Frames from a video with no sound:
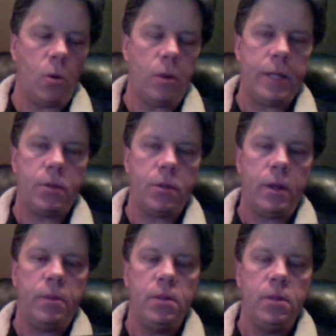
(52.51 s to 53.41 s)
That's what I'm
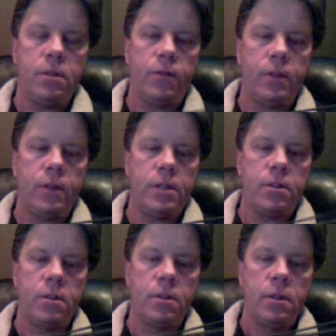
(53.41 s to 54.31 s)
using for this
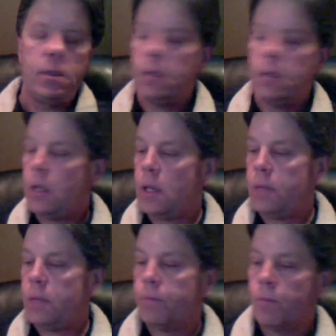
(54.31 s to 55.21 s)

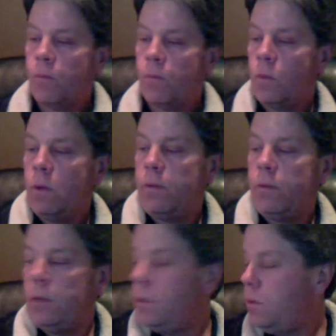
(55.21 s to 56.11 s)
for
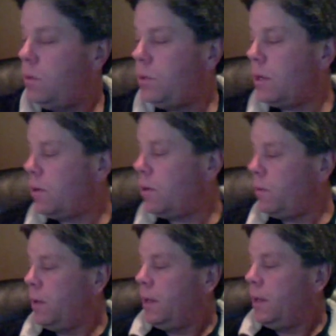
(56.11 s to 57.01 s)
these Nunchaku.
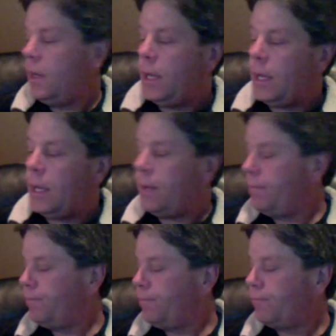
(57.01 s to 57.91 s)
And
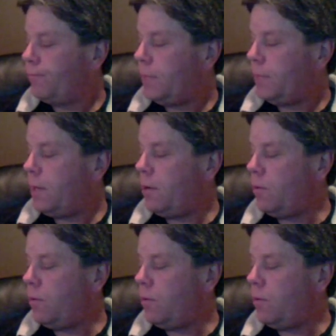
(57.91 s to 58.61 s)
I don't know,